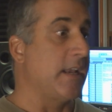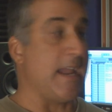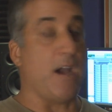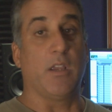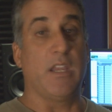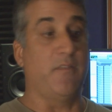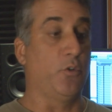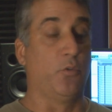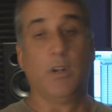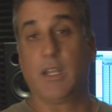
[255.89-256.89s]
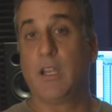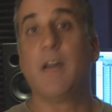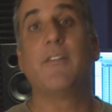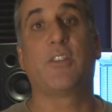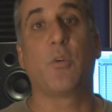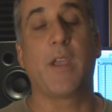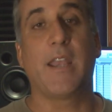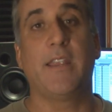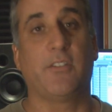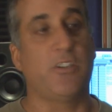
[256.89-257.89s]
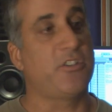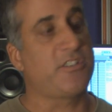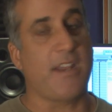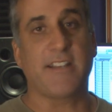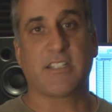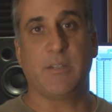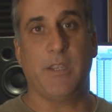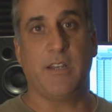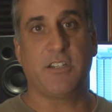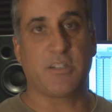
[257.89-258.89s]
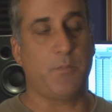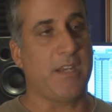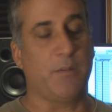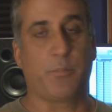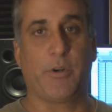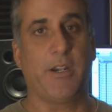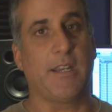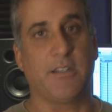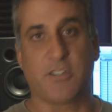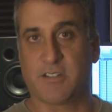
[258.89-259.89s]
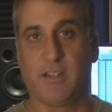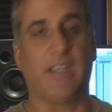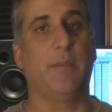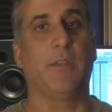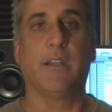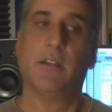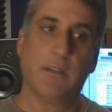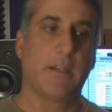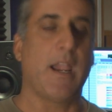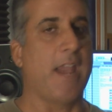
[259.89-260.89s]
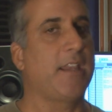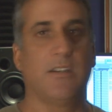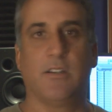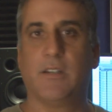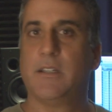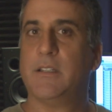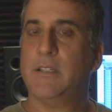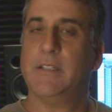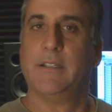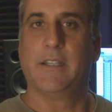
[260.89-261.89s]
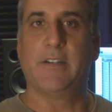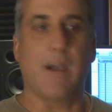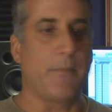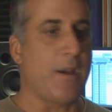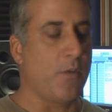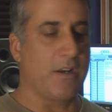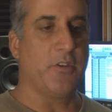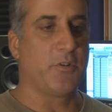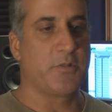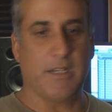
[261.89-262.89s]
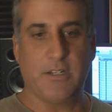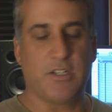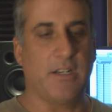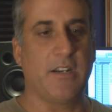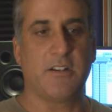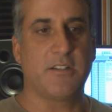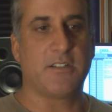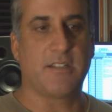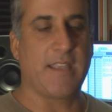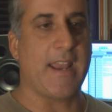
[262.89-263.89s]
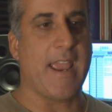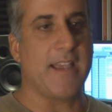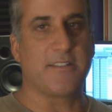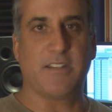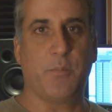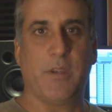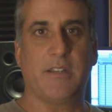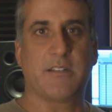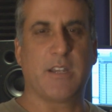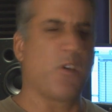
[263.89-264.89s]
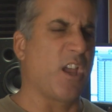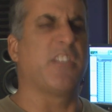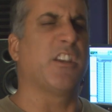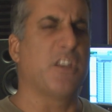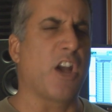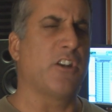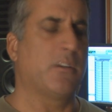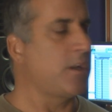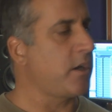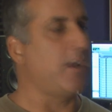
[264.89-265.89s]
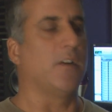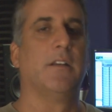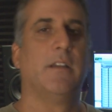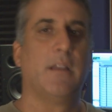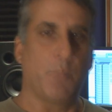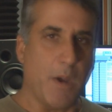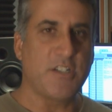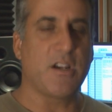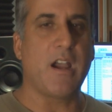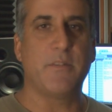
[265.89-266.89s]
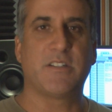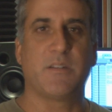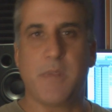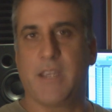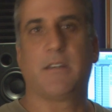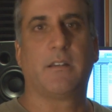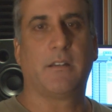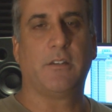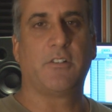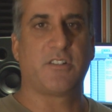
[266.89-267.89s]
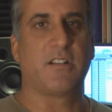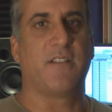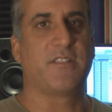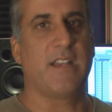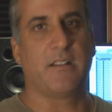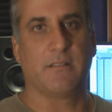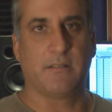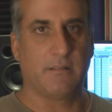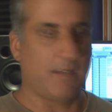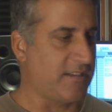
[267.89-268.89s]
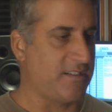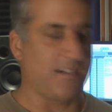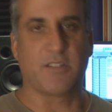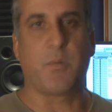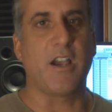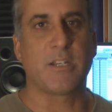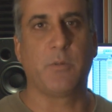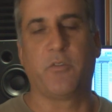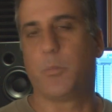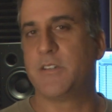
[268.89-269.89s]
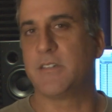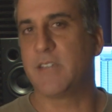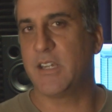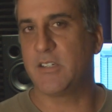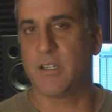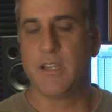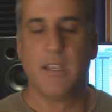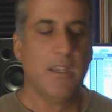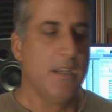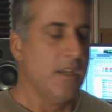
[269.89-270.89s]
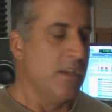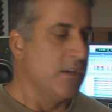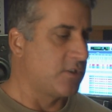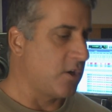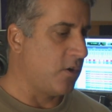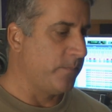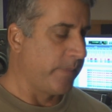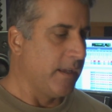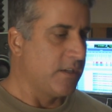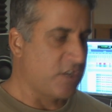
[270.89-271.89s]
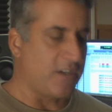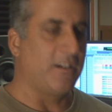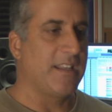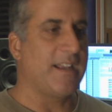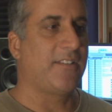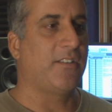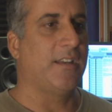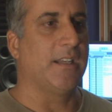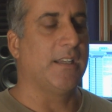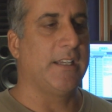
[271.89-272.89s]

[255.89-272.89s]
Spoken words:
Now, if you really love it the way it is and you're just asking me to just make it pretty and just gleam it, yeah, I can do it. I'm not one of those engineers that has an opinion saying, well, I think you ought to do. No. My job is to make your stuff sound as sick as possible for presentation. So generally that's it.